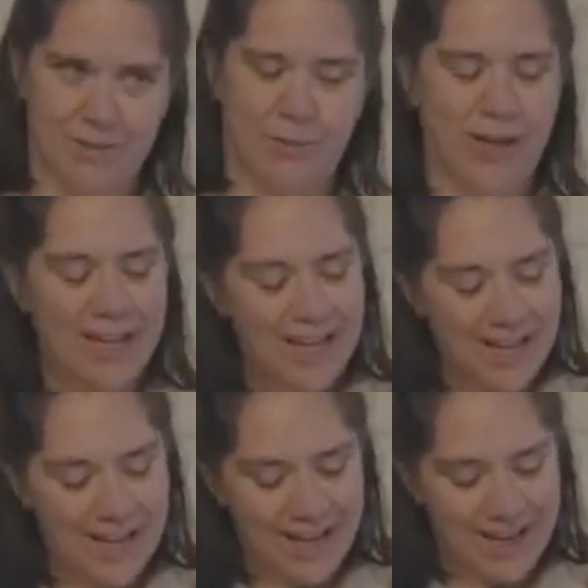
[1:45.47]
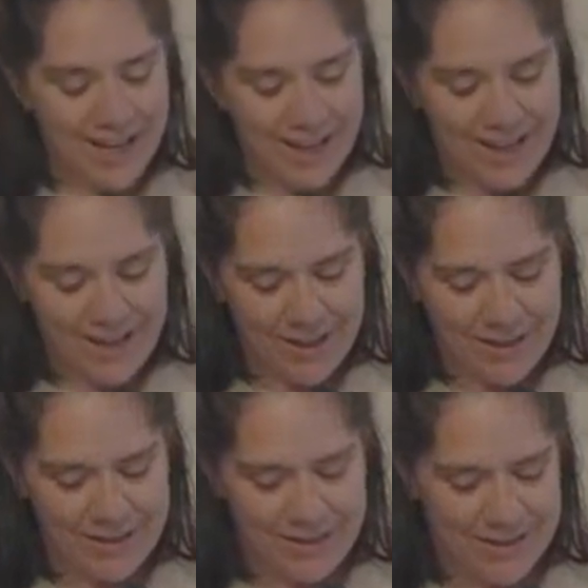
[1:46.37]

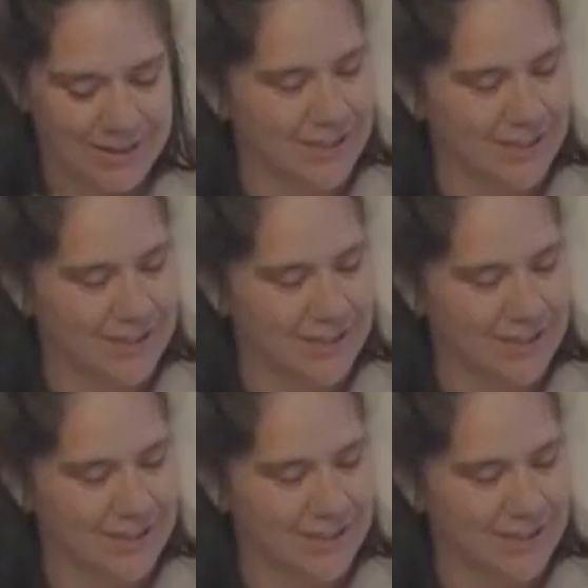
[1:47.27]
Well,